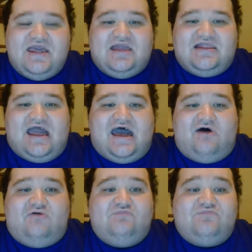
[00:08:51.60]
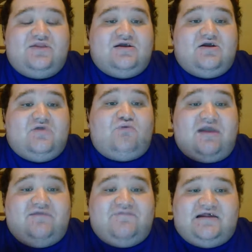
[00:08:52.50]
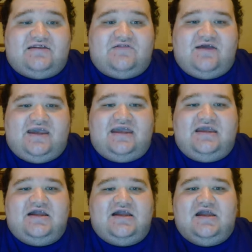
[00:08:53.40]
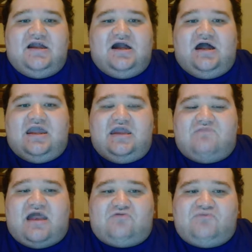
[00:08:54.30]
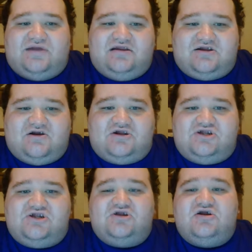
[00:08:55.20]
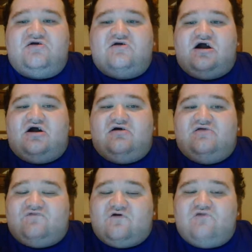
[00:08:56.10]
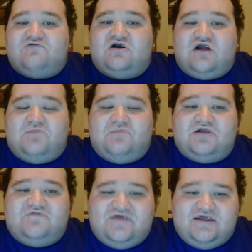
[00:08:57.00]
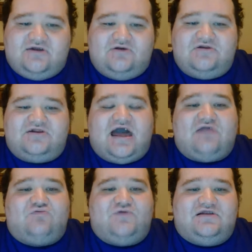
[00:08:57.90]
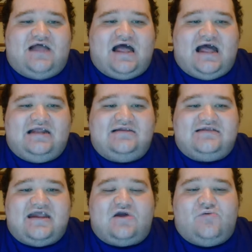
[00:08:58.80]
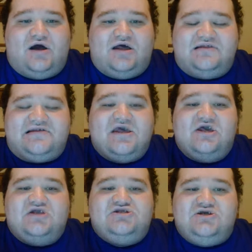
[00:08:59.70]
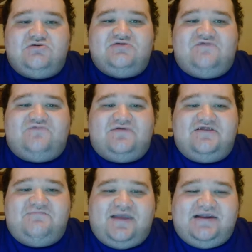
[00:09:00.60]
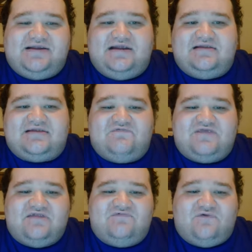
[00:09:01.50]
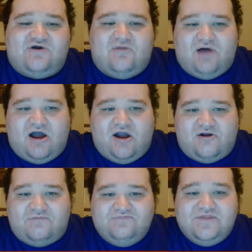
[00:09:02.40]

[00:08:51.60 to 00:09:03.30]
Now, previously in my research, for over a couple of years, I realized there was 2 different species of tinfoil barb.